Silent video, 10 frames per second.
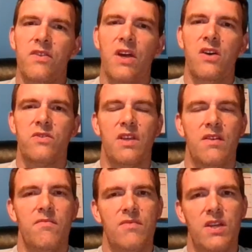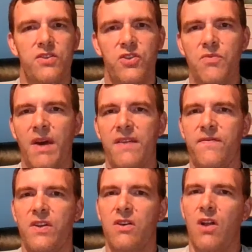those that you may
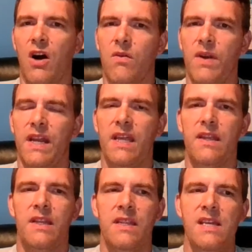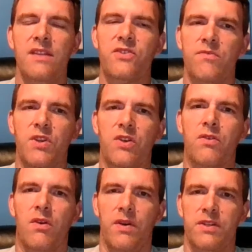feel already need some
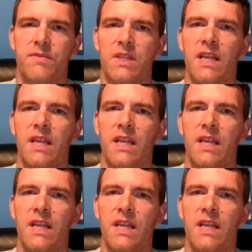encouragement.